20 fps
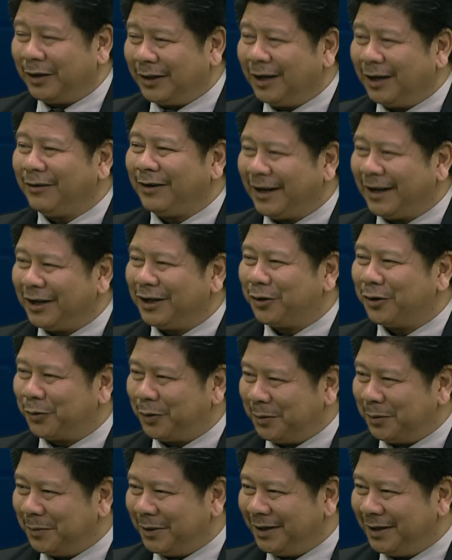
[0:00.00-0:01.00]
without any
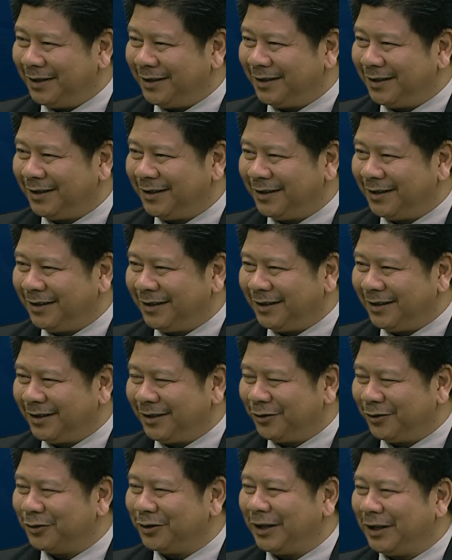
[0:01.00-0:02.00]
equipment
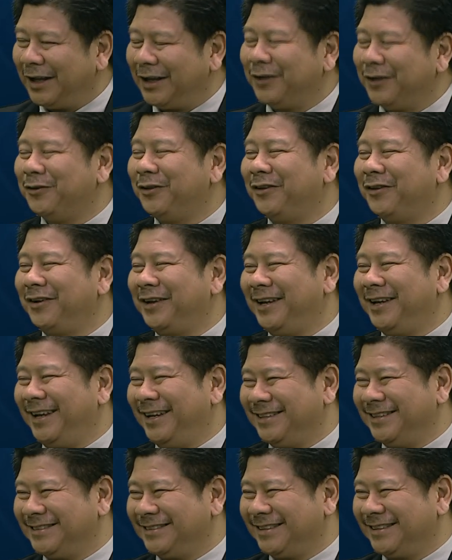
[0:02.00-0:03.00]
could take you 3
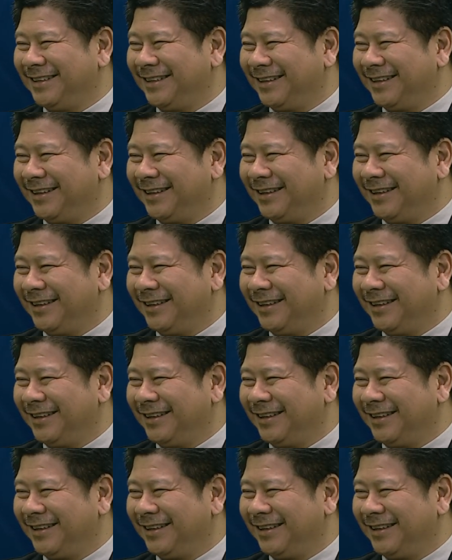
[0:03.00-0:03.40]
days.